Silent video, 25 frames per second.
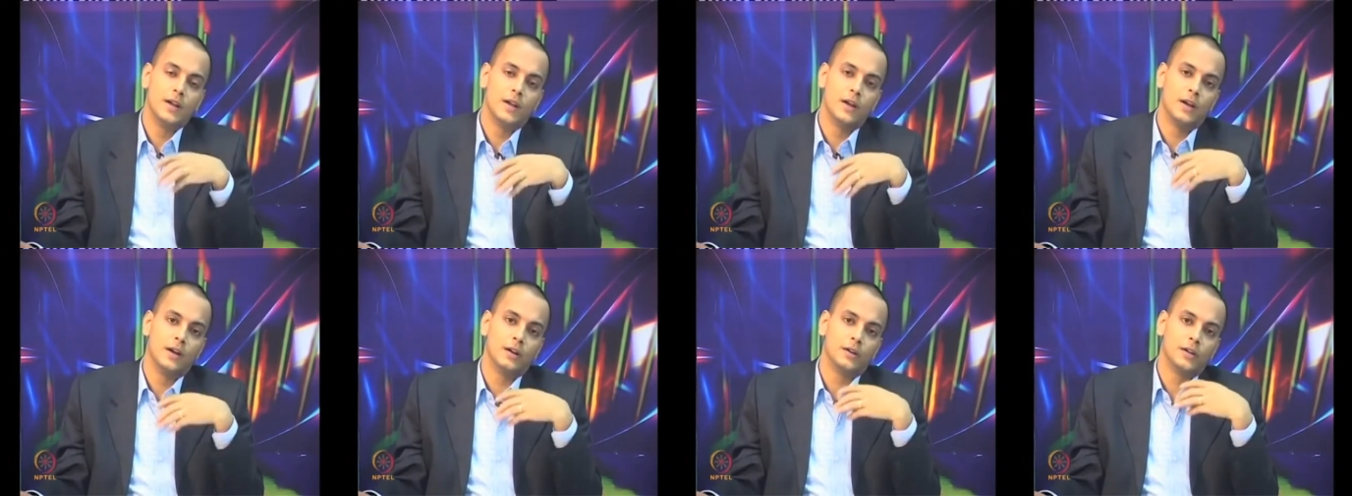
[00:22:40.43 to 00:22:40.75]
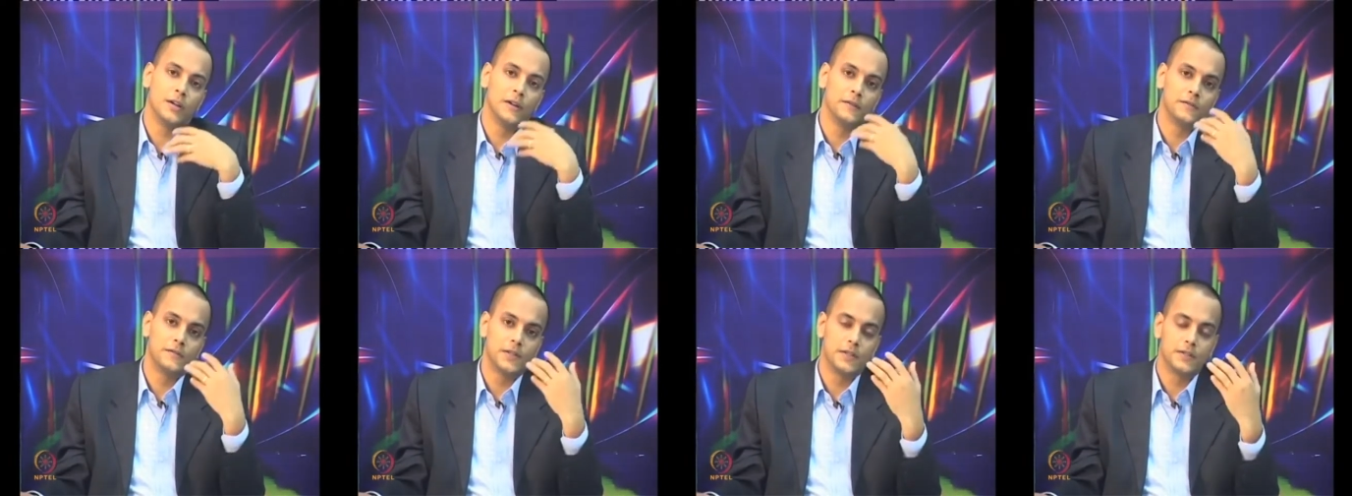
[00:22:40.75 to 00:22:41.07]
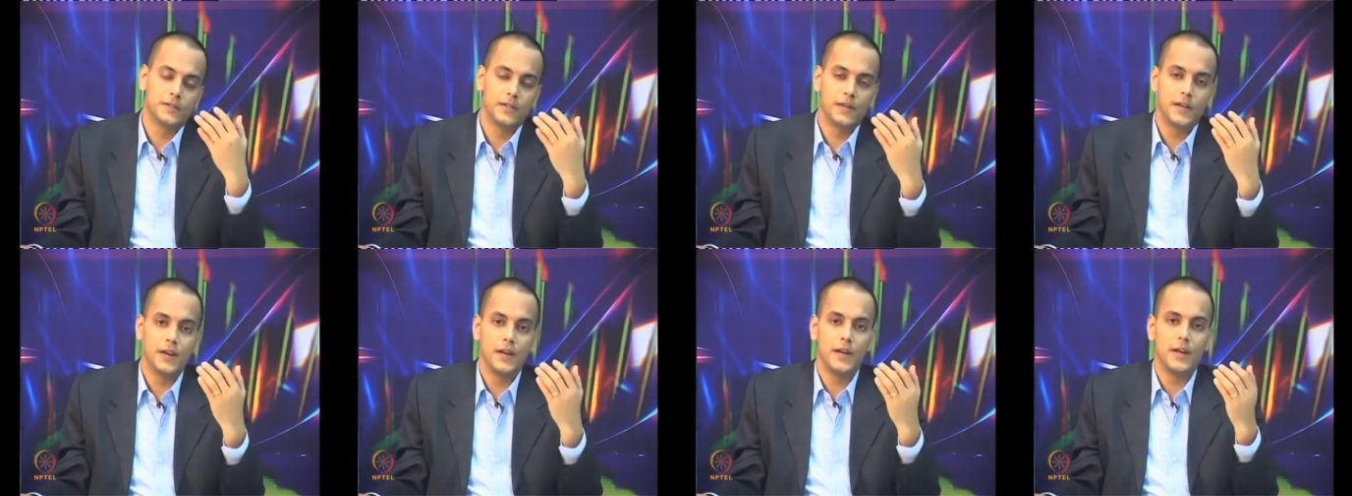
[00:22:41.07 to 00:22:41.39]
uh, gives
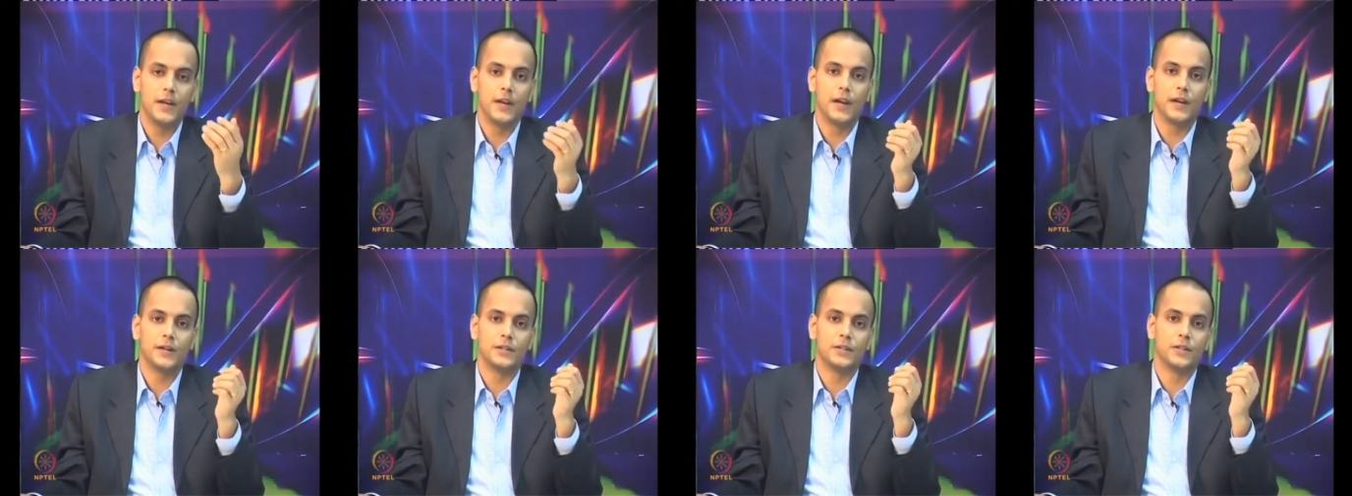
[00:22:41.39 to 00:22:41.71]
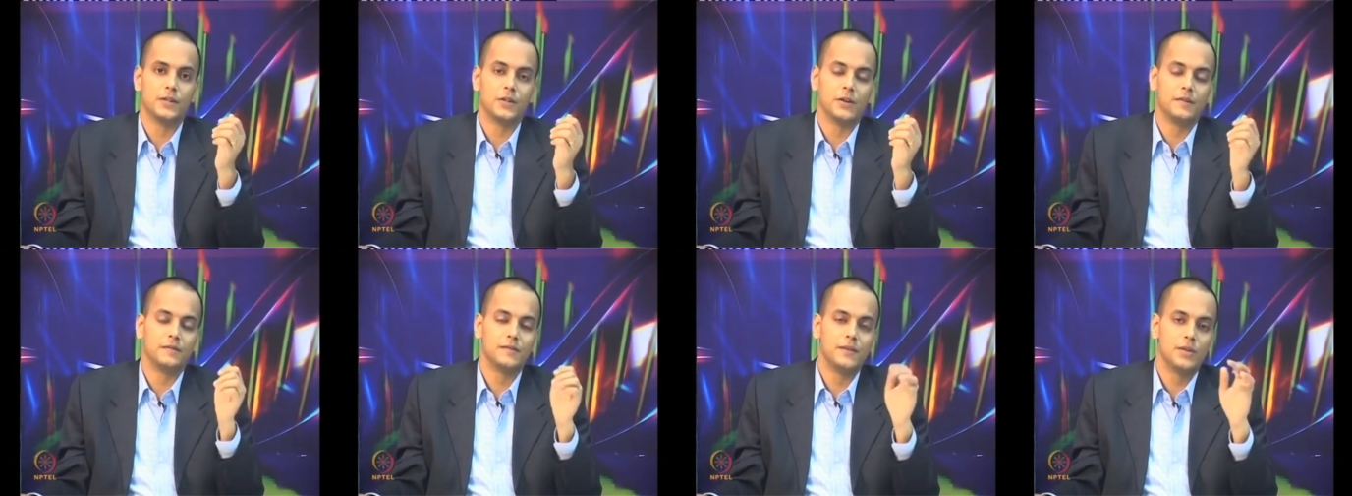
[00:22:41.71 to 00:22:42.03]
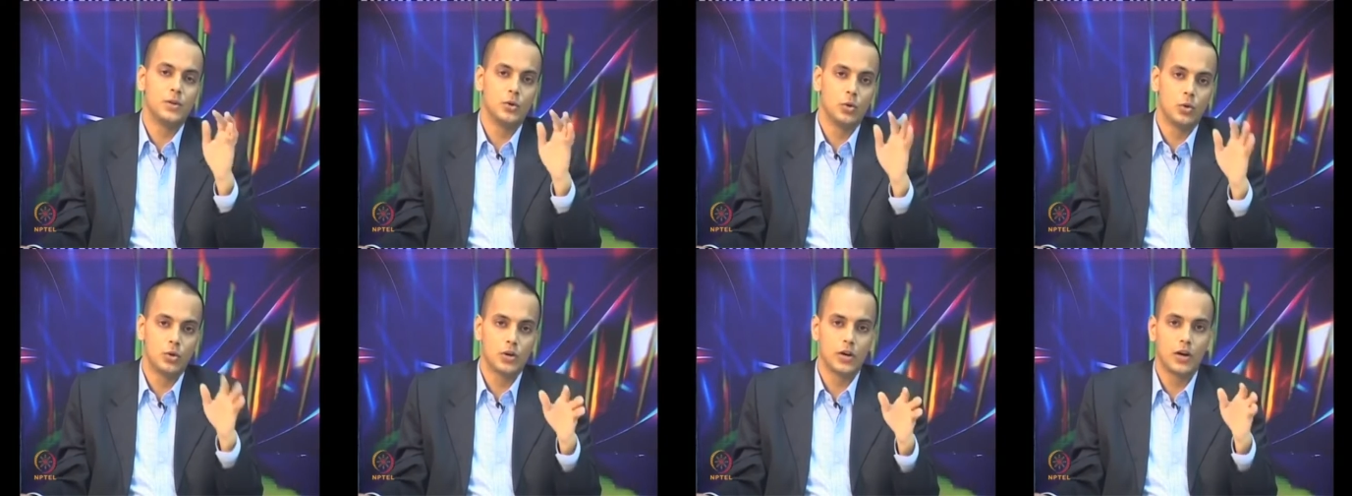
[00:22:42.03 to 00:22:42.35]
us an indication of the
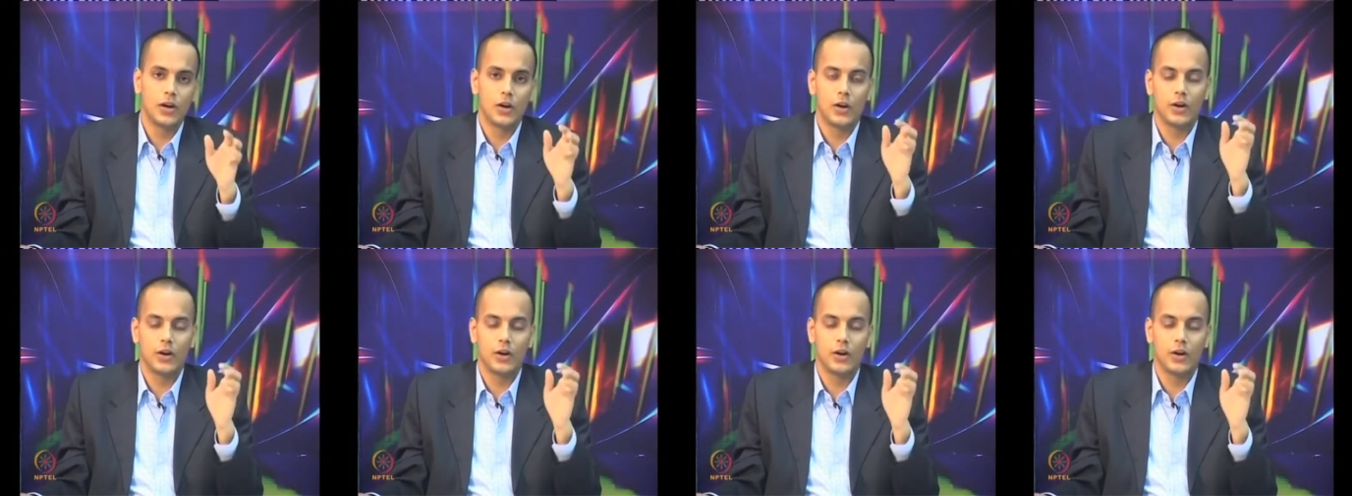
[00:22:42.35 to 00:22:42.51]
total